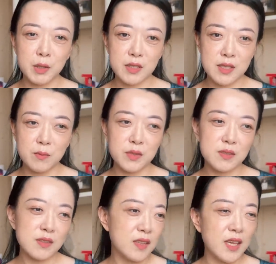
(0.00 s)
but
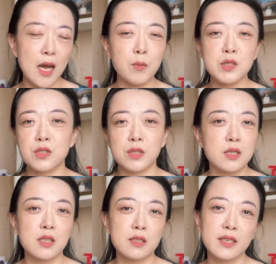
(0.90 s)
something happens to
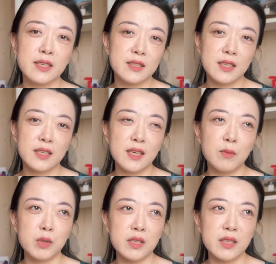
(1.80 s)
his career and he
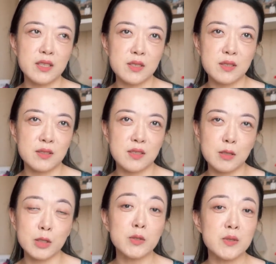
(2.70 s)
completely just just
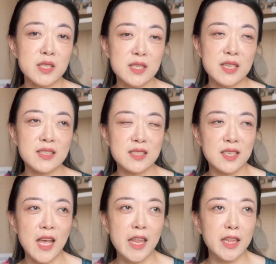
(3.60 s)
loses it
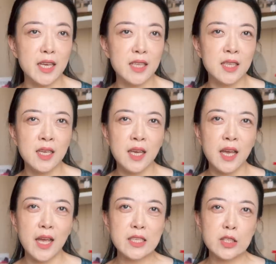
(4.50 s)
and then
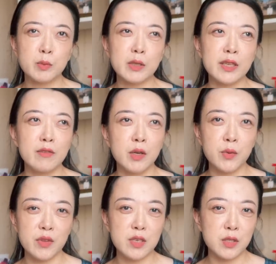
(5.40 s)
ended up living
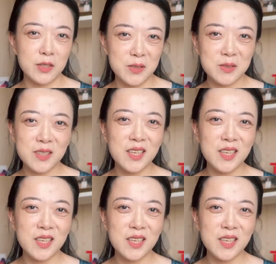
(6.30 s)
with this girl.